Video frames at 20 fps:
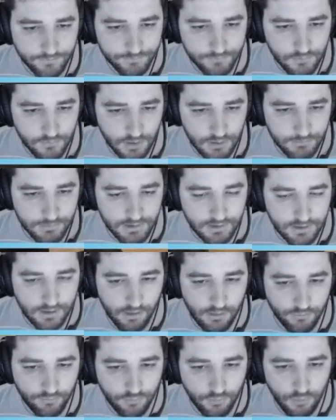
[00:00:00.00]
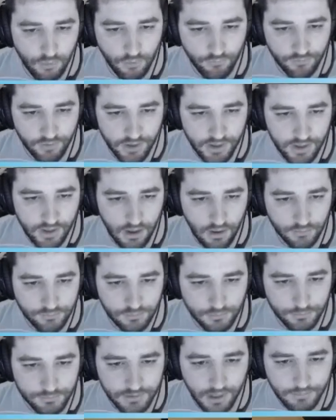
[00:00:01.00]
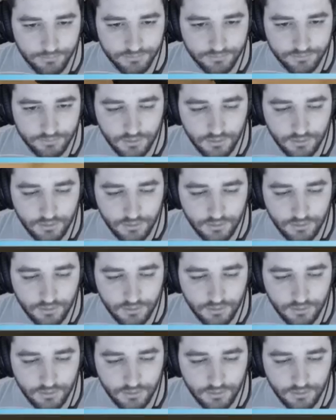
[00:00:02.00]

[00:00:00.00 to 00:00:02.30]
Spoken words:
and being careful of A house sometimes.